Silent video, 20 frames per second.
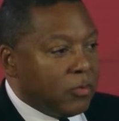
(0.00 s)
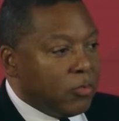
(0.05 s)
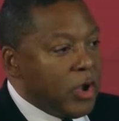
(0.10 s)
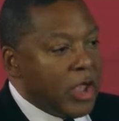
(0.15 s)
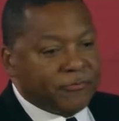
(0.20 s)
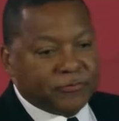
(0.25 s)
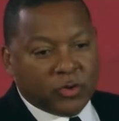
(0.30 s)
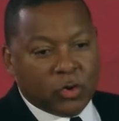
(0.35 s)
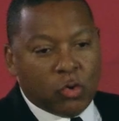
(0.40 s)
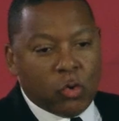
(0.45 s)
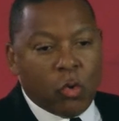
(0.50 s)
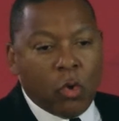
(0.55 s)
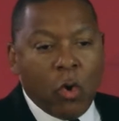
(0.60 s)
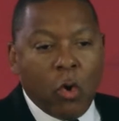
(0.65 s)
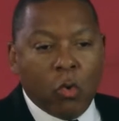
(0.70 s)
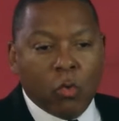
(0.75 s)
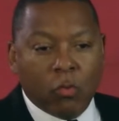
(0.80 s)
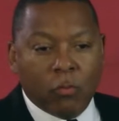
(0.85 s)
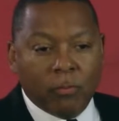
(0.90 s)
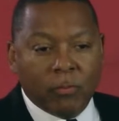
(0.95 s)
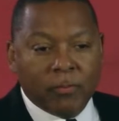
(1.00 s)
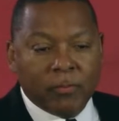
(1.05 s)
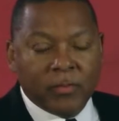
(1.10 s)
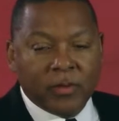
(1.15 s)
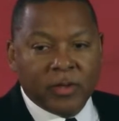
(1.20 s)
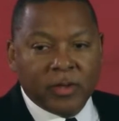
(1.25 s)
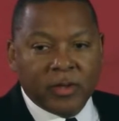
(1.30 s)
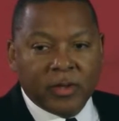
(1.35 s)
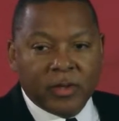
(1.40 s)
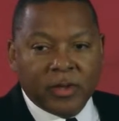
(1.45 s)
We have to go home.
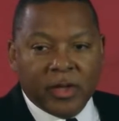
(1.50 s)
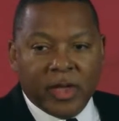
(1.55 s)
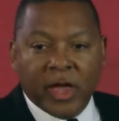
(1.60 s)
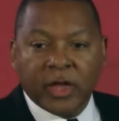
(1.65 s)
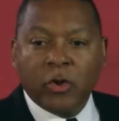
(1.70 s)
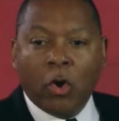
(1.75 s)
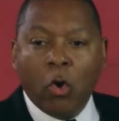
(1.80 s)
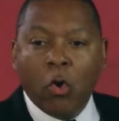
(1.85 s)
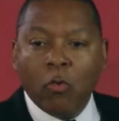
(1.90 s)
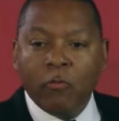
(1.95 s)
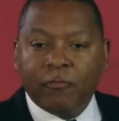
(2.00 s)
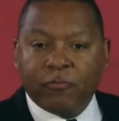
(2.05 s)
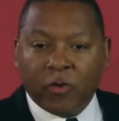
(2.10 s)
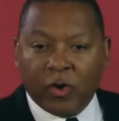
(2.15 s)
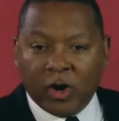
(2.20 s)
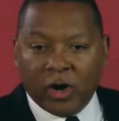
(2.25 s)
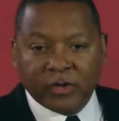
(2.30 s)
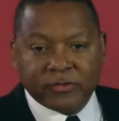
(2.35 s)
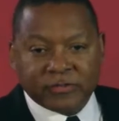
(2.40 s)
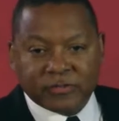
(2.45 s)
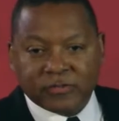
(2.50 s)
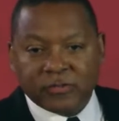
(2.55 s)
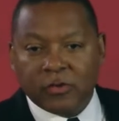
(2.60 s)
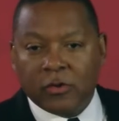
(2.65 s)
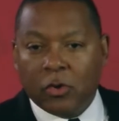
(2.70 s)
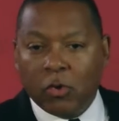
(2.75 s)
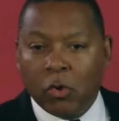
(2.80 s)
And home for us